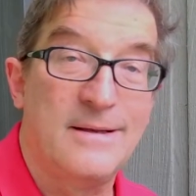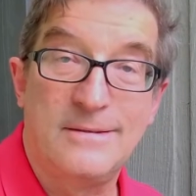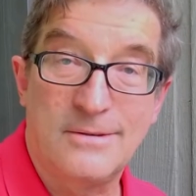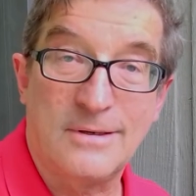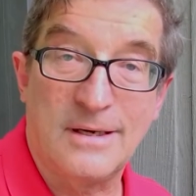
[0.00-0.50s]

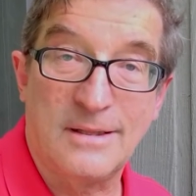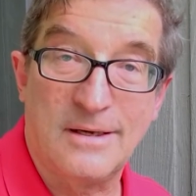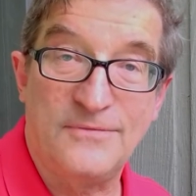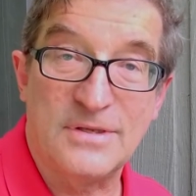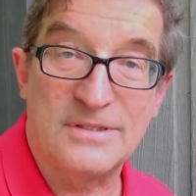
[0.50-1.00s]
You're going to
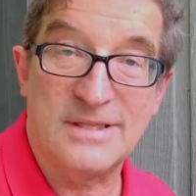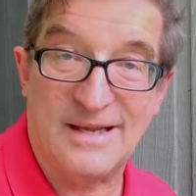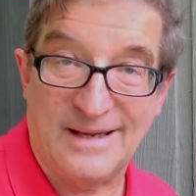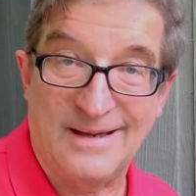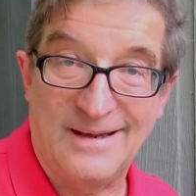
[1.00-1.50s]
love this
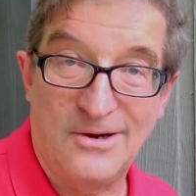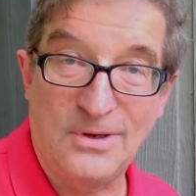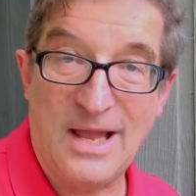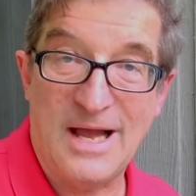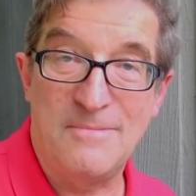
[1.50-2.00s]
thing.
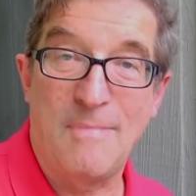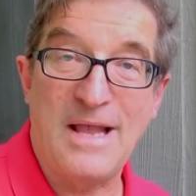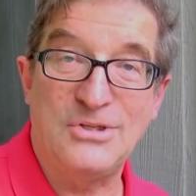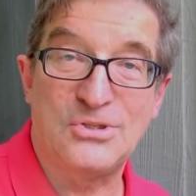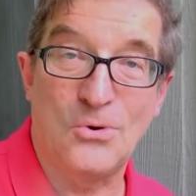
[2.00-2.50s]
Okay, I'm
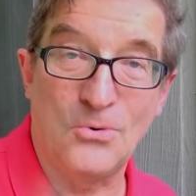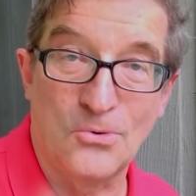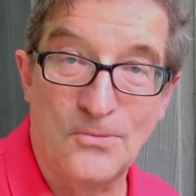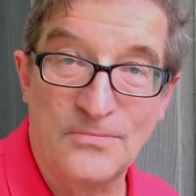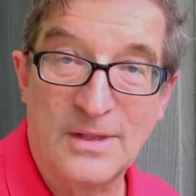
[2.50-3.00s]
Mike
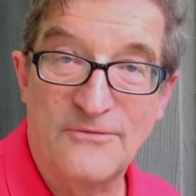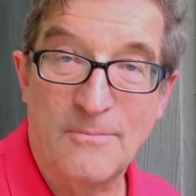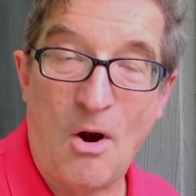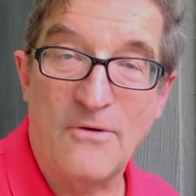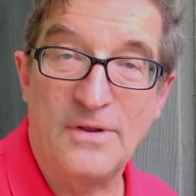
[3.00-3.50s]
Sokol
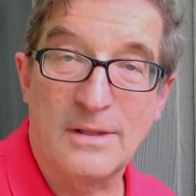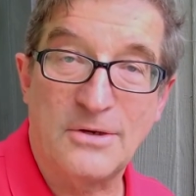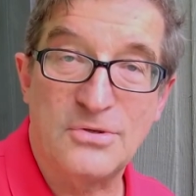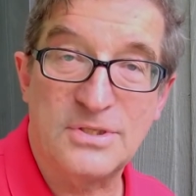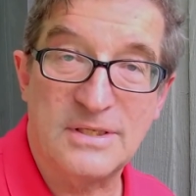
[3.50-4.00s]
from RV
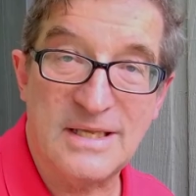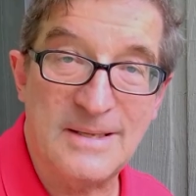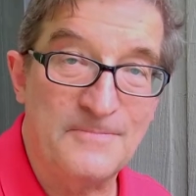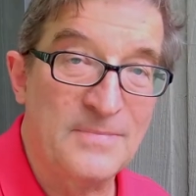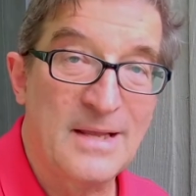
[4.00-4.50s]
Electricity,